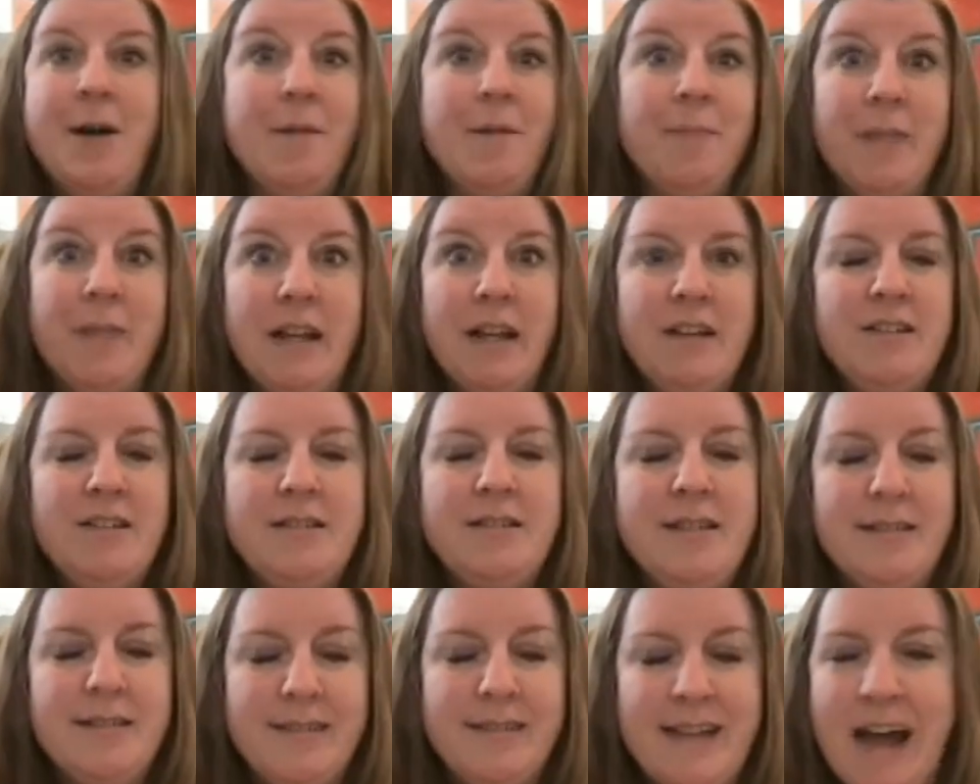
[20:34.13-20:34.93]
It just
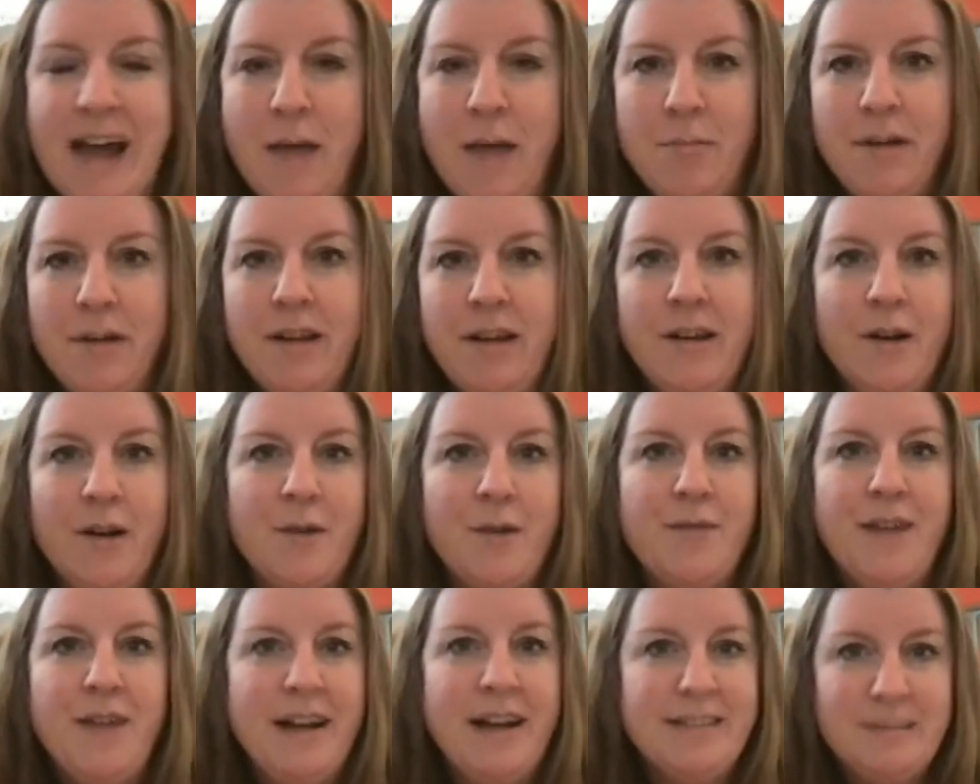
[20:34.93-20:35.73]
doesn't happen. In our
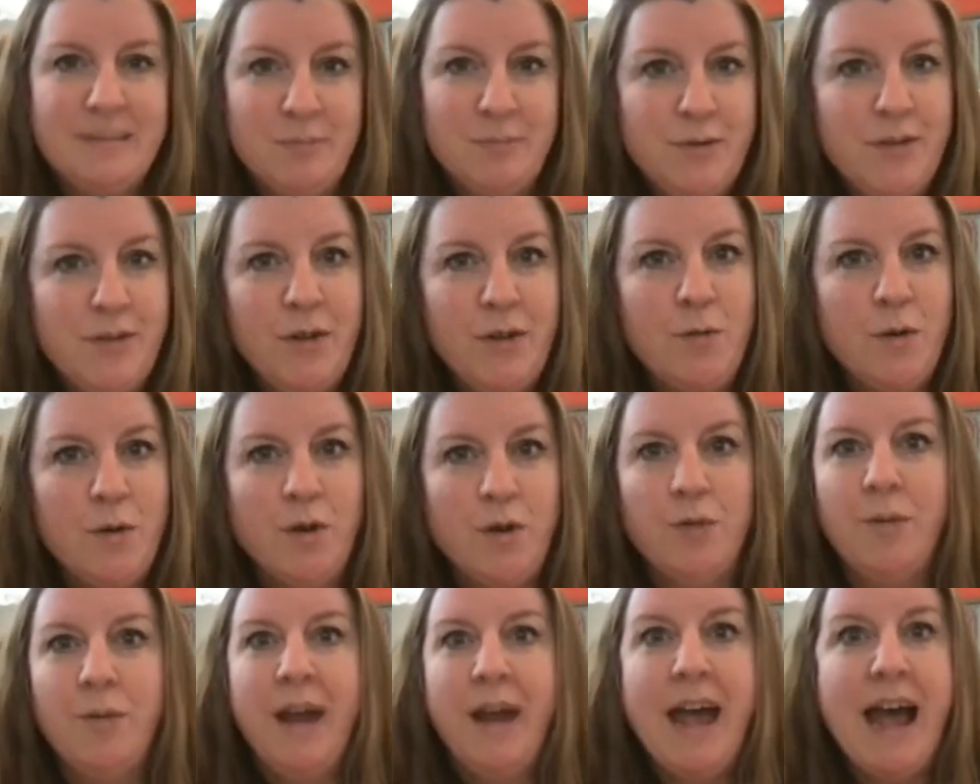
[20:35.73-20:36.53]
fast-moving
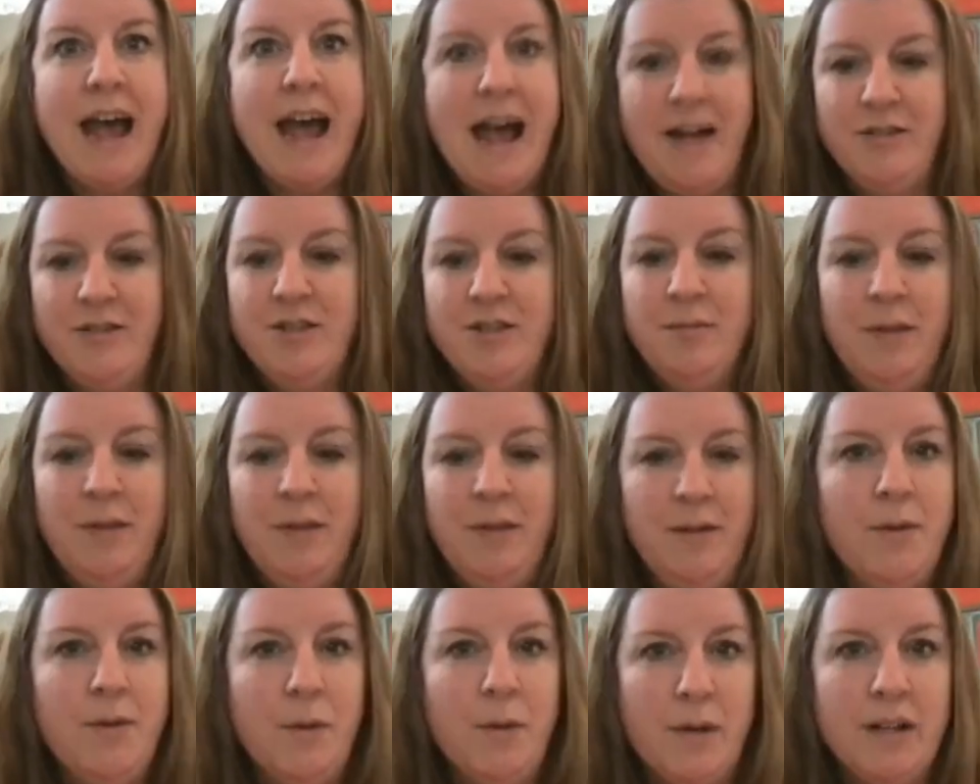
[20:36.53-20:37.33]
world, we have to be
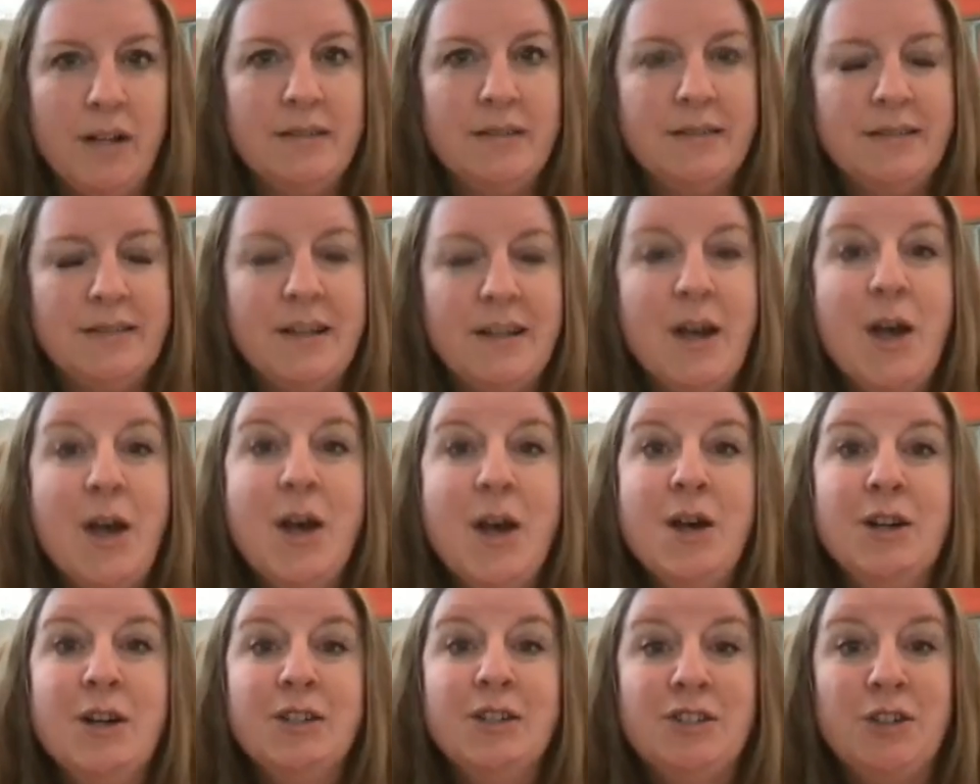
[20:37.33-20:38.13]
focused.
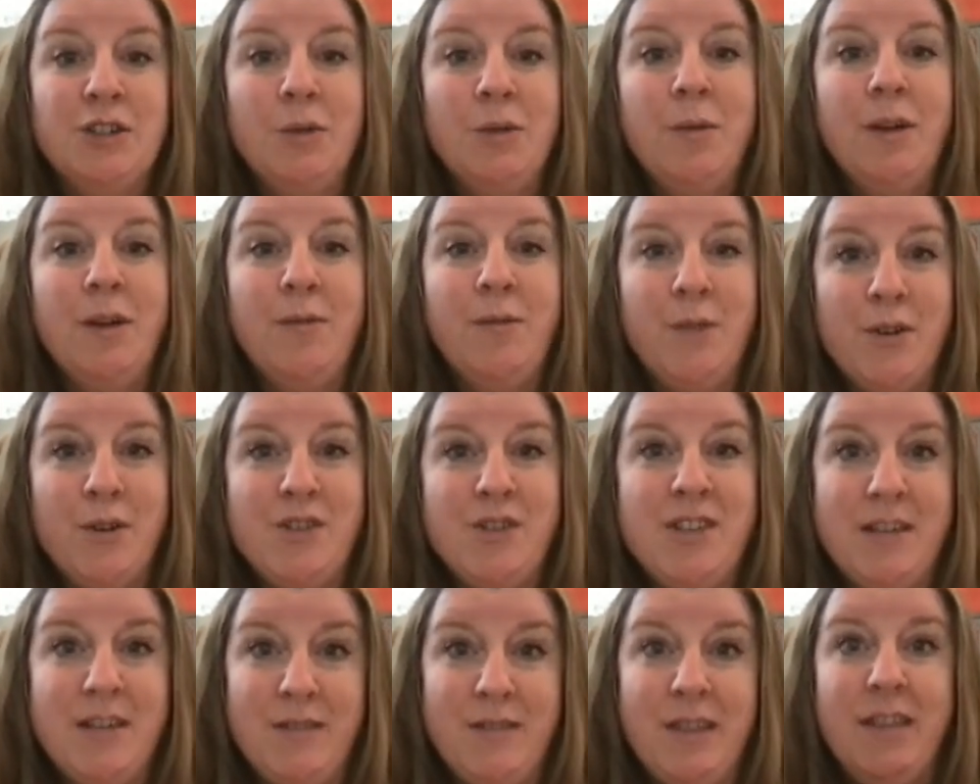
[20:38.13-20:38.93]
So we
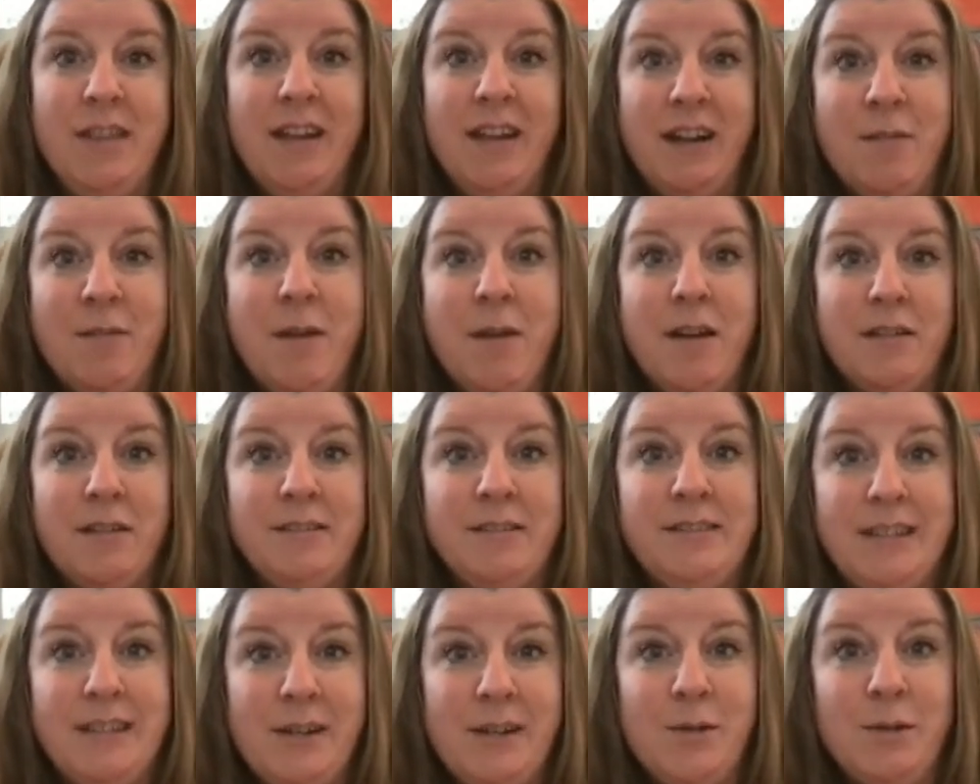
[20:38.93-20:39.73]
first have to think about our
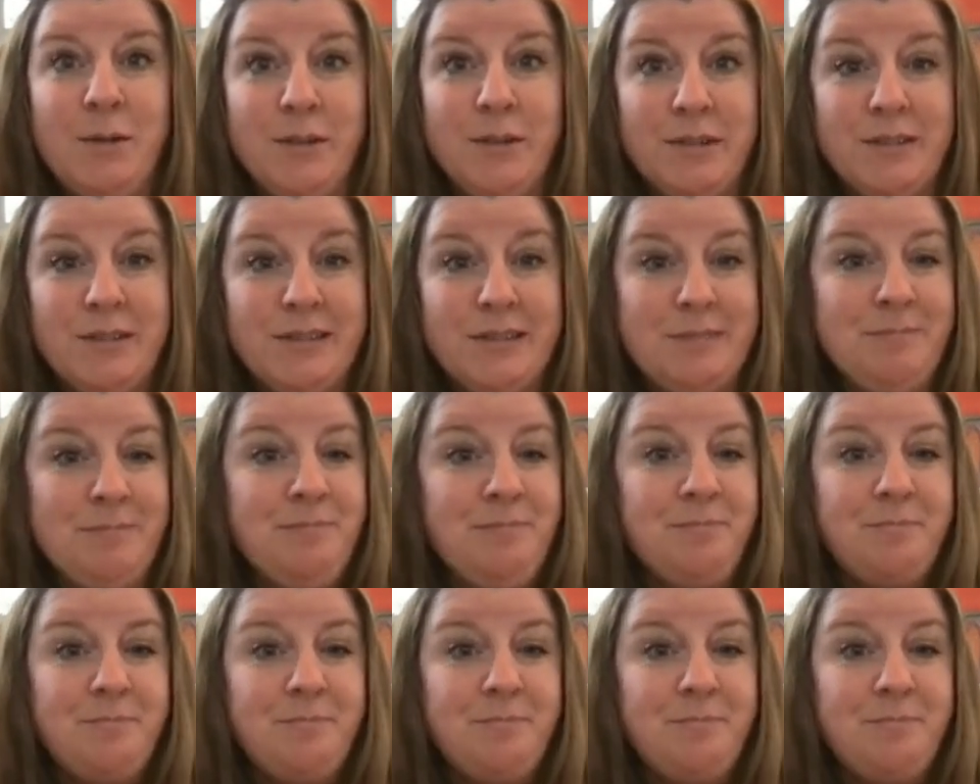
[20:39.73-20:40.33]
stakeholders.